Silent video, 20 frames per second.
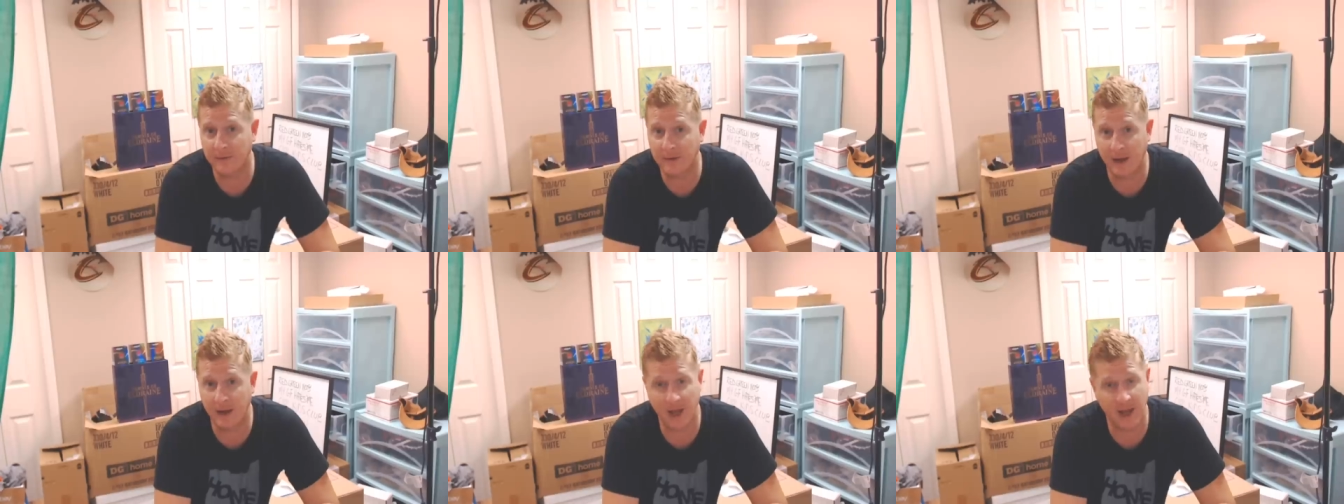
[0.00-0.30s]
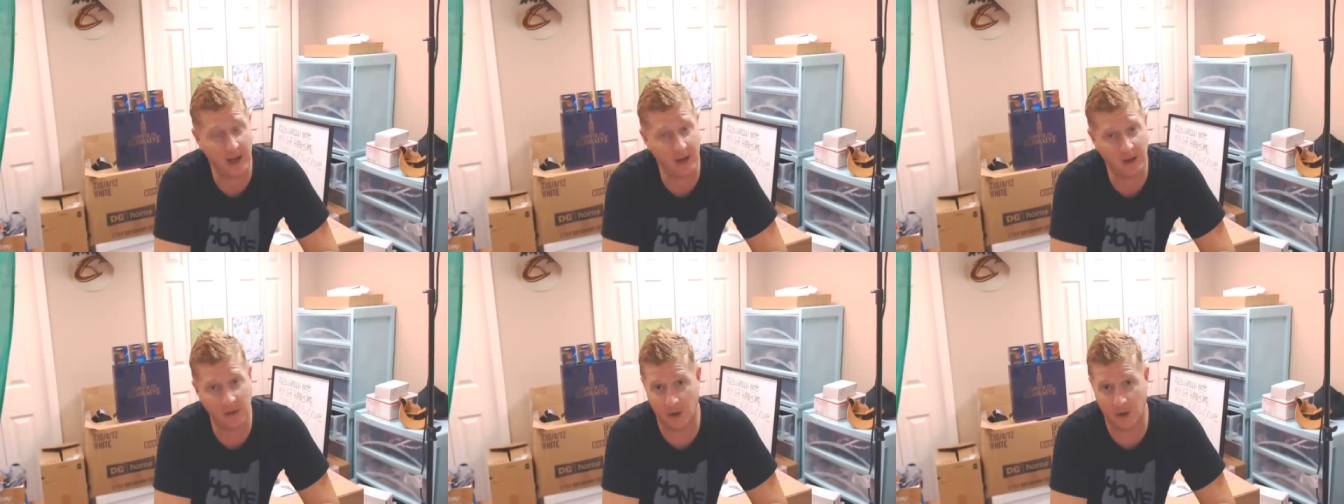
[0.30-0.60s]
I, I
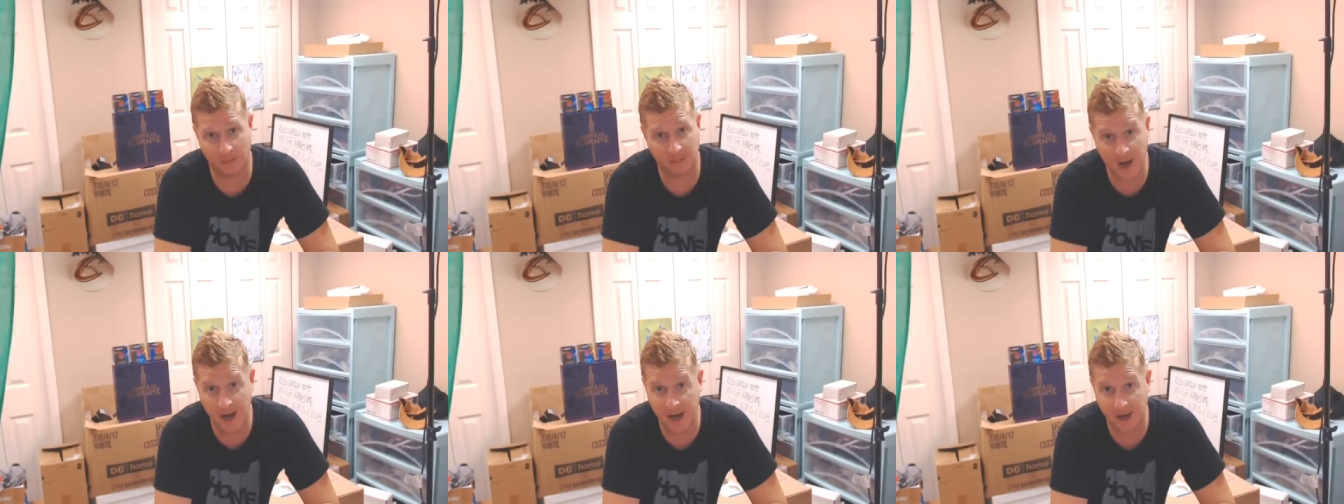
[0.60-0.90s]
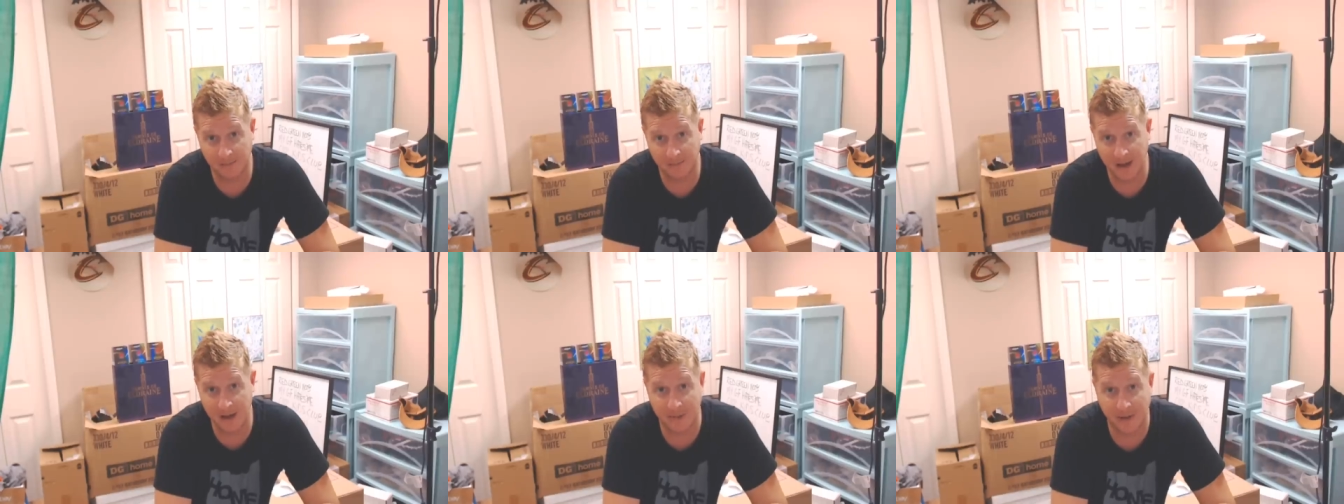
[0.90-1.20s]
don't want to brag,
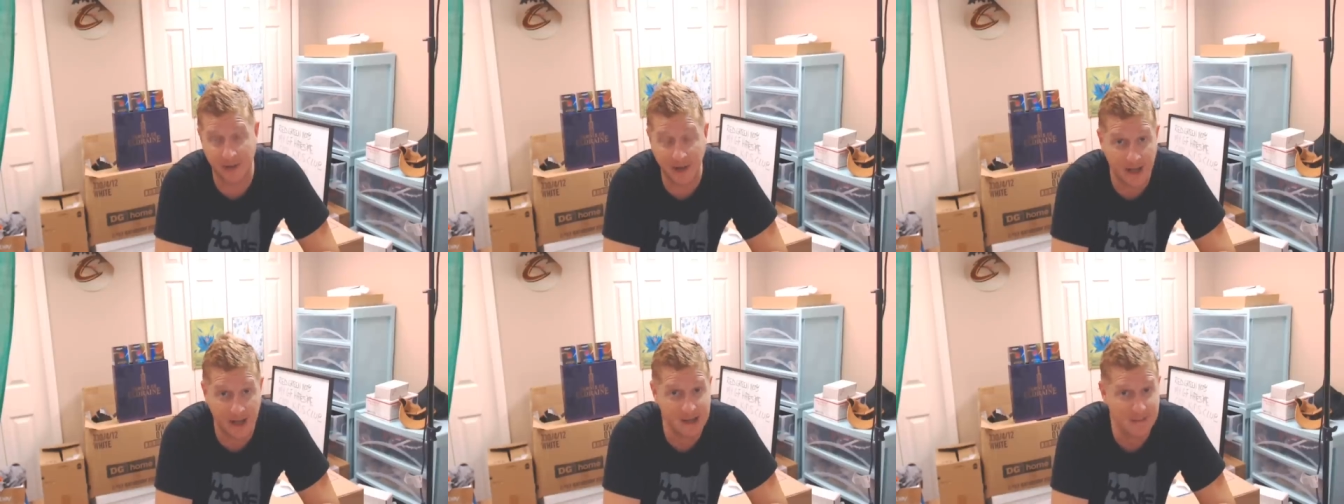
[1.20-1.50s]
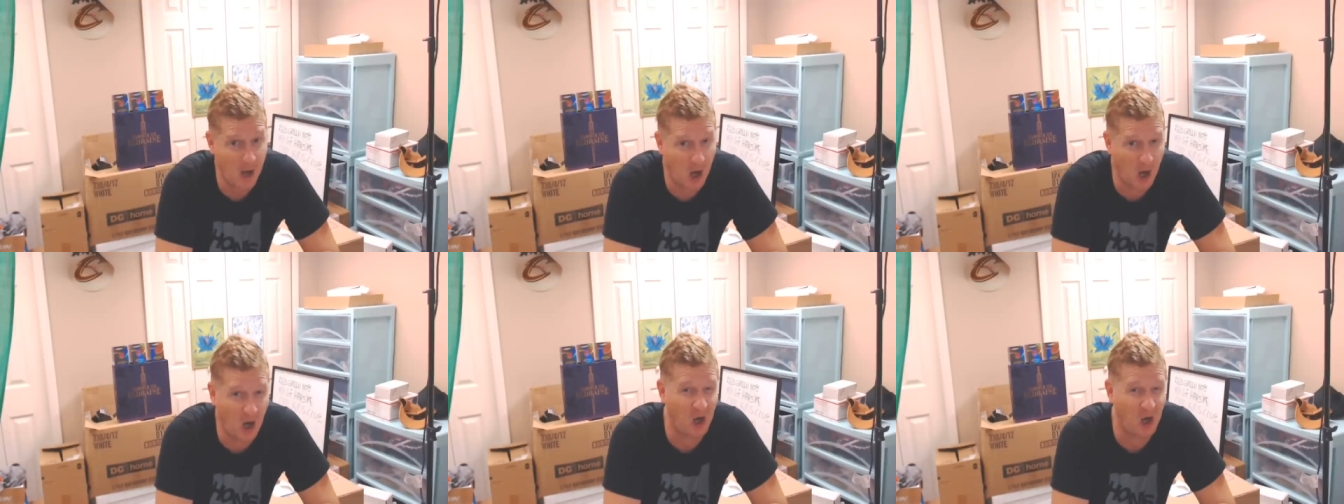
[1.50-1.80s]
man, but I am
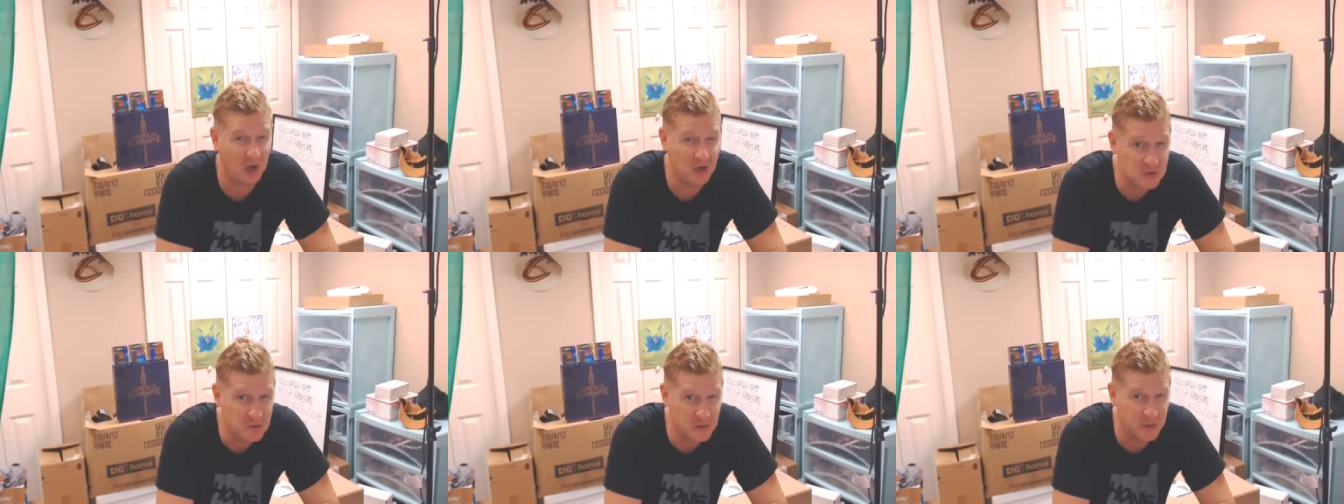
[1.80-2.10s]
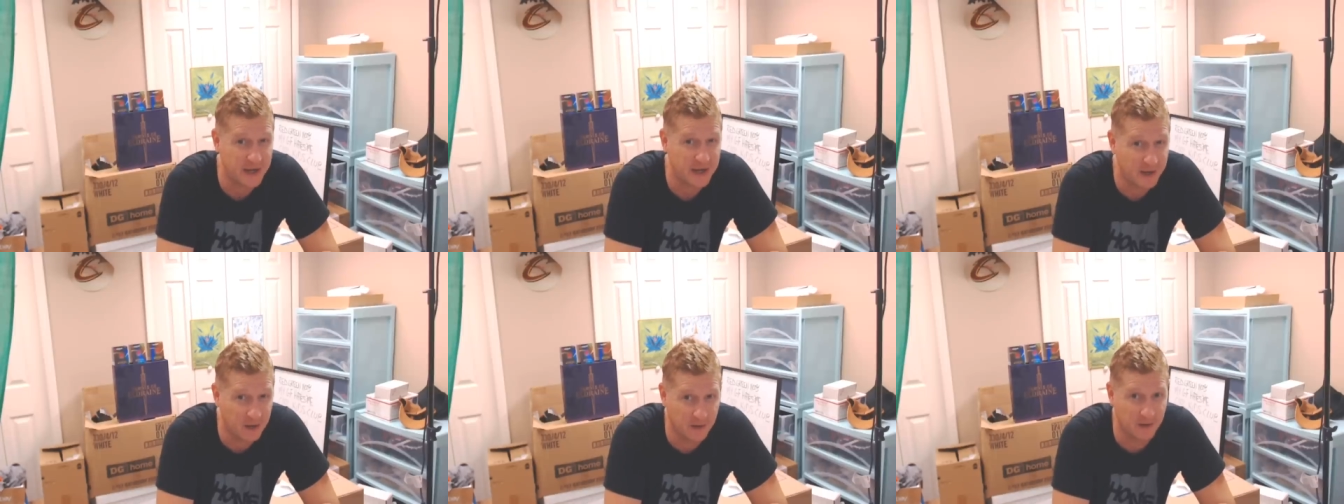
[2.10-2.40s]
a hundred
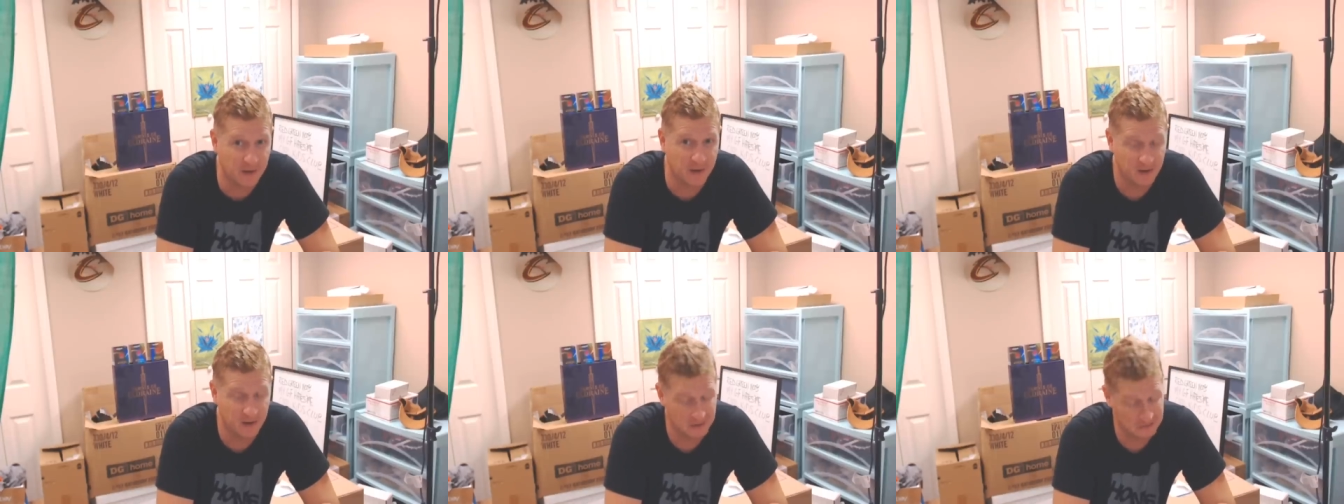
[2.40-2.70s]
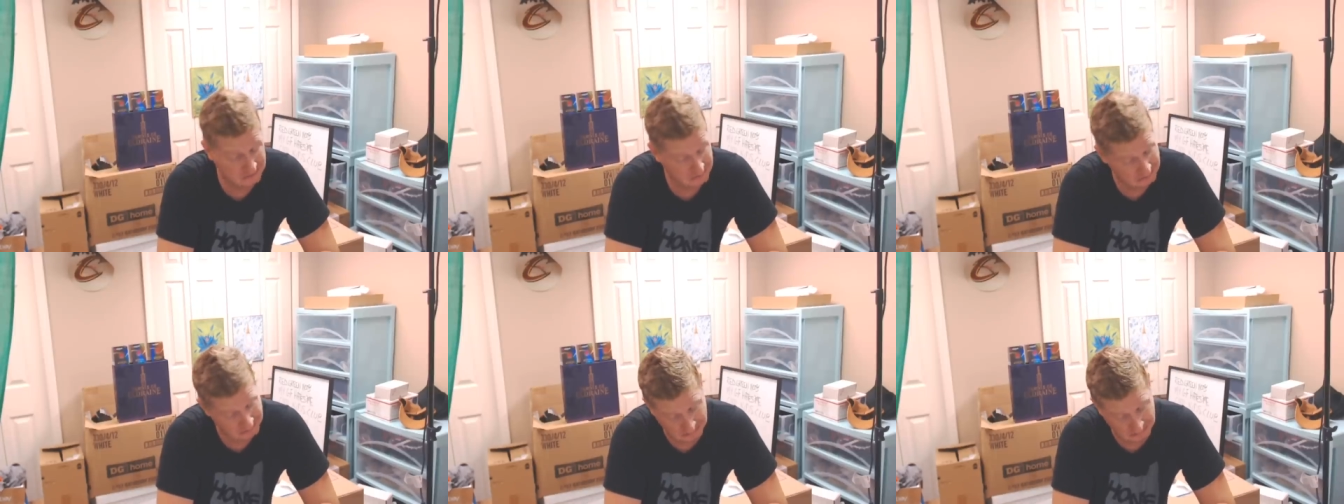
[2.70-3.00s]
air.
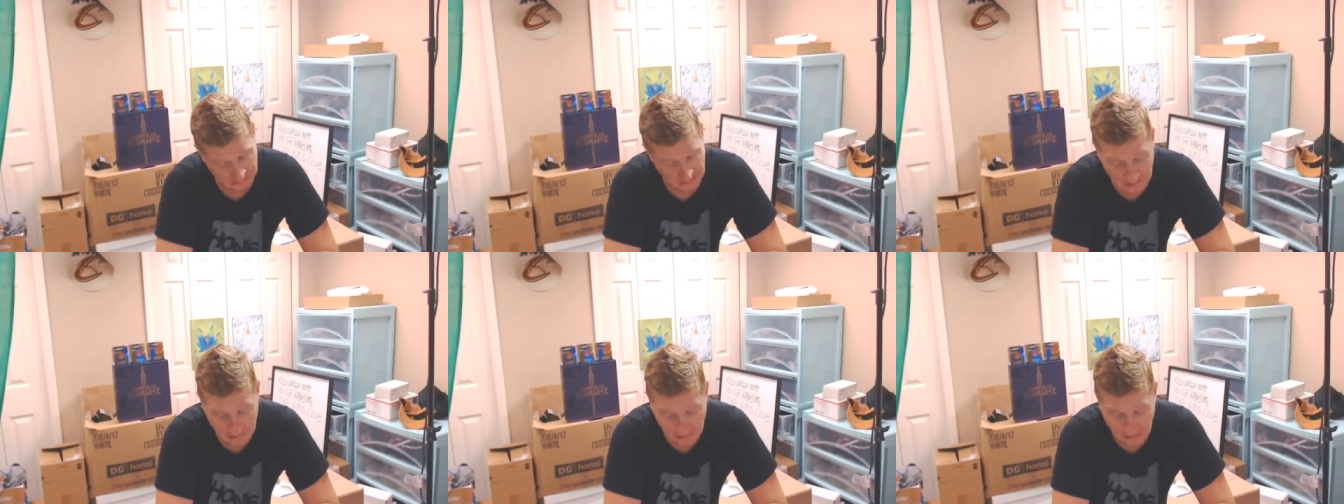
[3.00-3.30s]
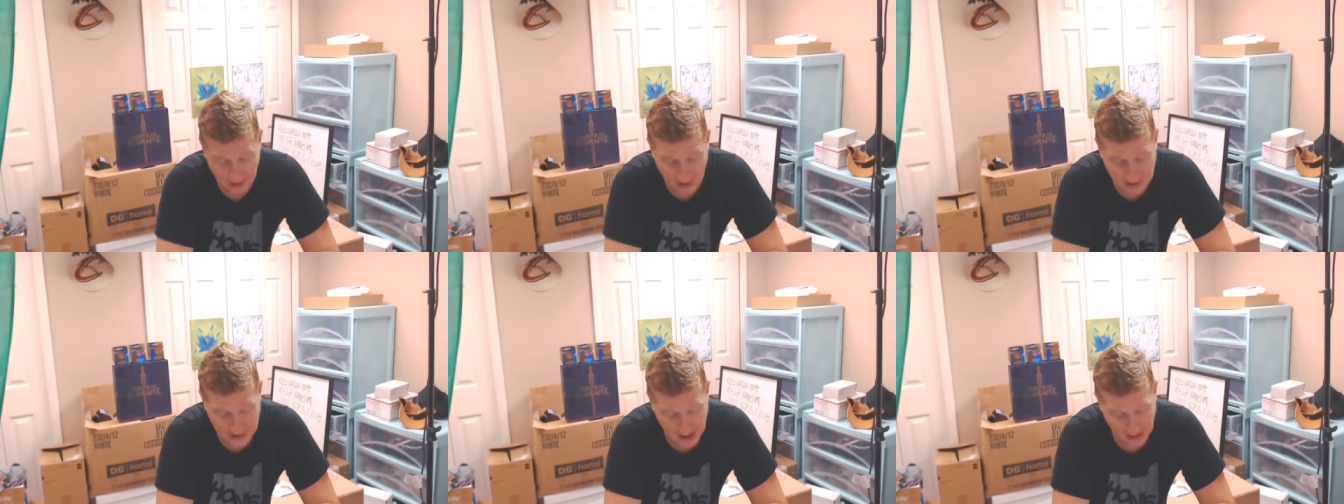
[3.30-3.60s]

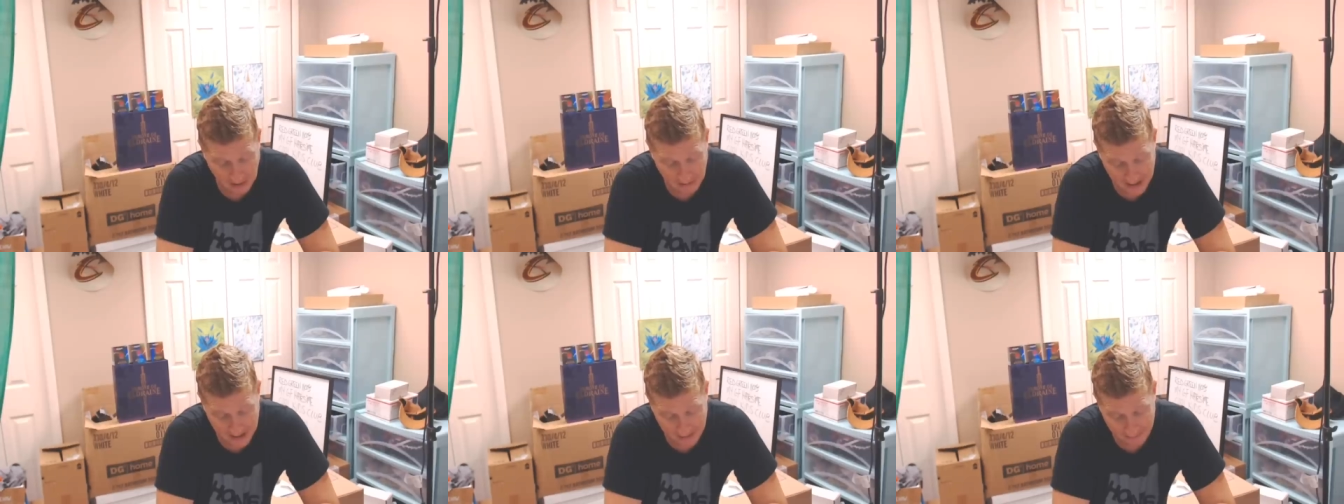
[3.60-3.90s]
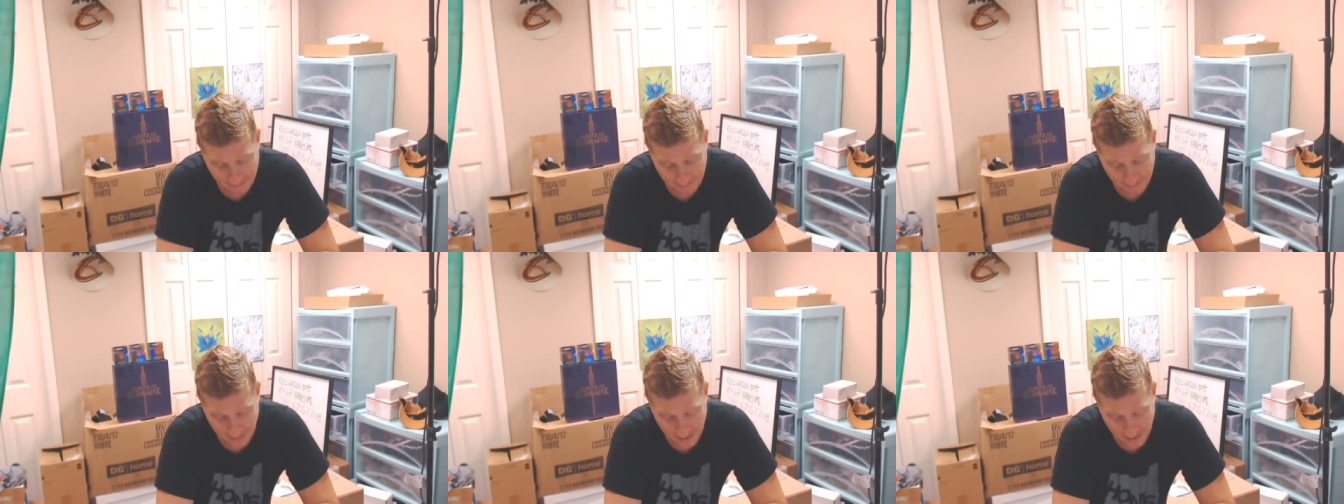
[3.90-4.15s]
Watch out, man.